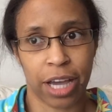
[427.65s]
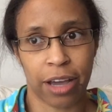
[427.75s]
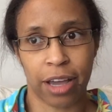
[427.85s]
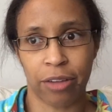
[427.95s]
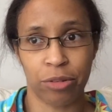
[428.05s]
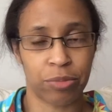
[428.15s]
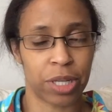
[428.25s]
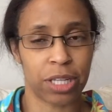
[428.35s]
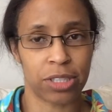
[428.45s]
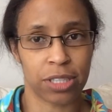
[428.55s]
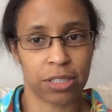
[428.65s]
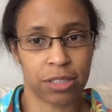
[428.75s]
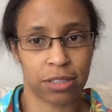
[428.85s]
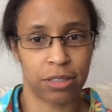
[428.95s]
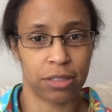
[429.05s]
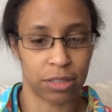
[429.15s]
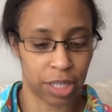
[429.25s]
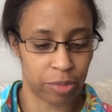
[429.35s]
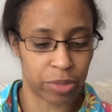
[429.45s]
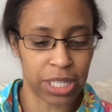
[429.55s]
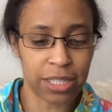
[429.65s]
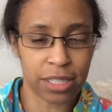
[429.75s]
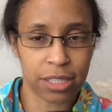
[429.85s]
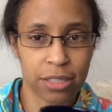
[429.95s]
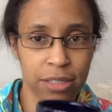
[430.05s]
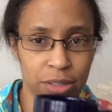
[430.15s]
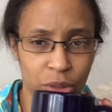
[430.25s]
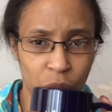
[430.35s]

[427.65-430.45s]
I would be just in pieces.